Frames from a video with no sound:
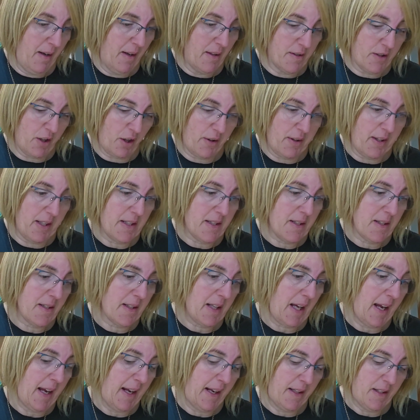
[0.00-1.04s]
So this is
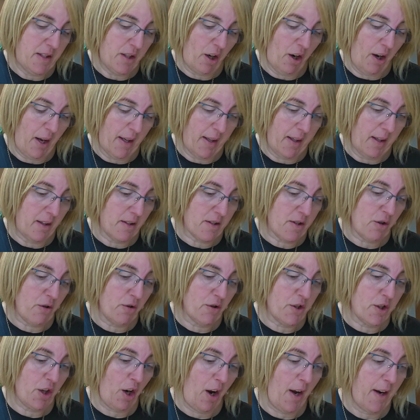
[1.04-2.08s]
a tiger, it's
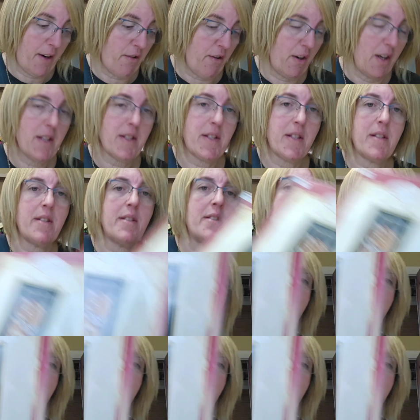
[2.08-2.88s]
called Tigress,